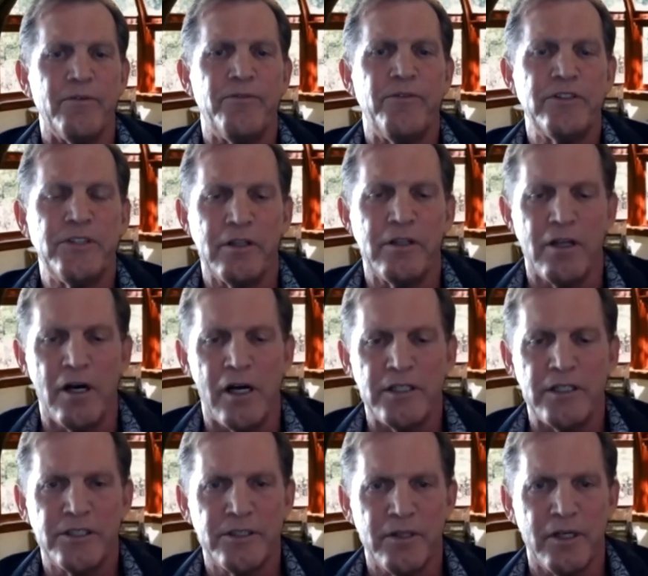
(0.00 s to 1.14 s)
fishing
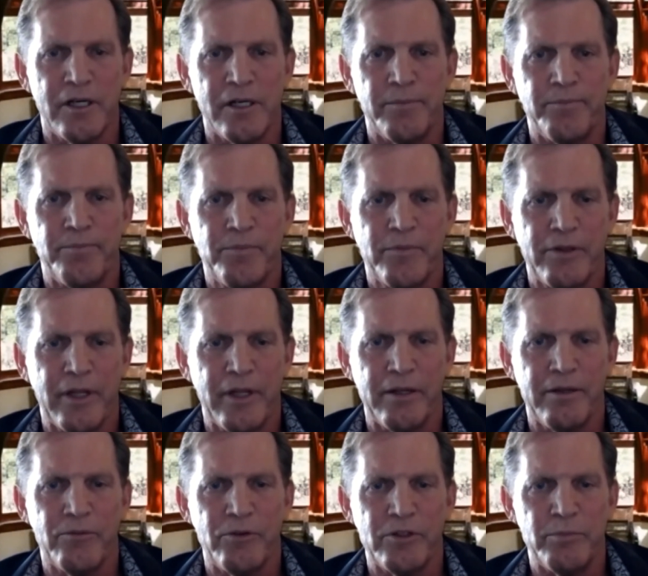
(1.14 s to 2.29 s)
lodge
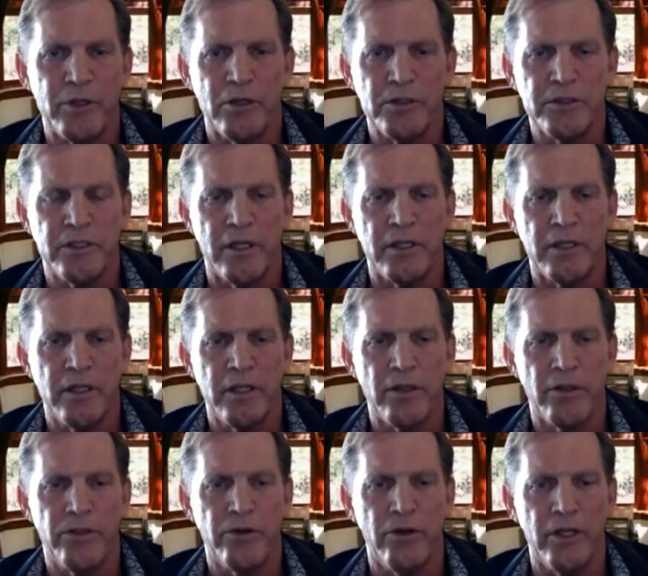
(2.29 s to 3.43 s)
that was built in the
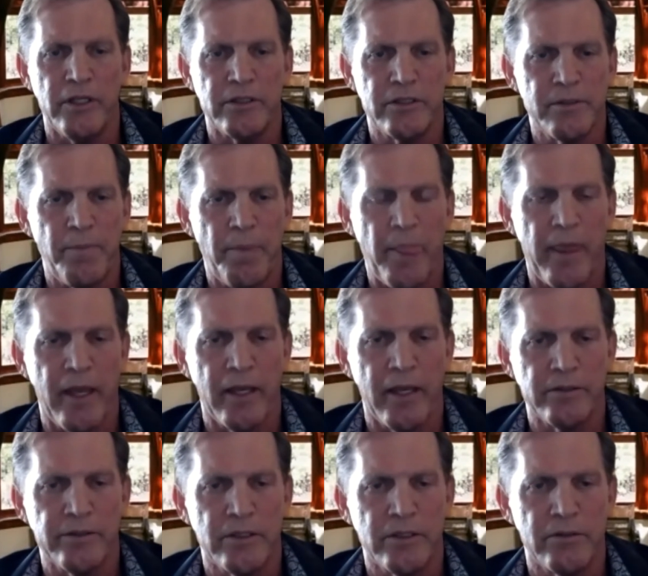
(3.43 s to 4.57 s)
30s,
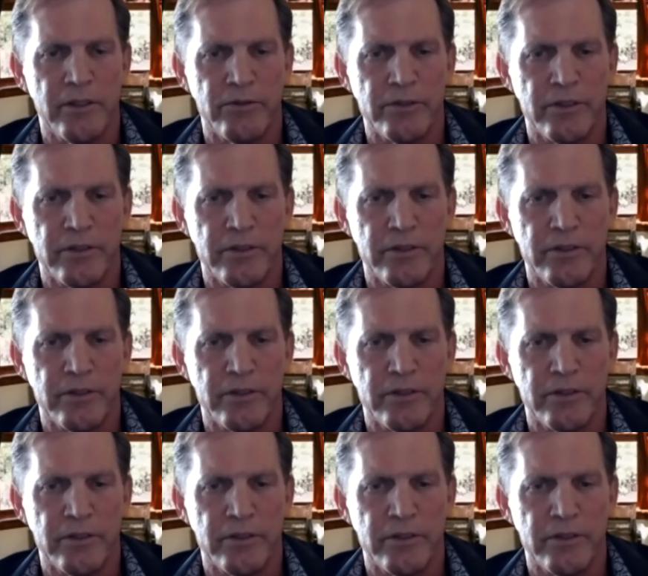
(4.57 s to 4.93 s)
and so it was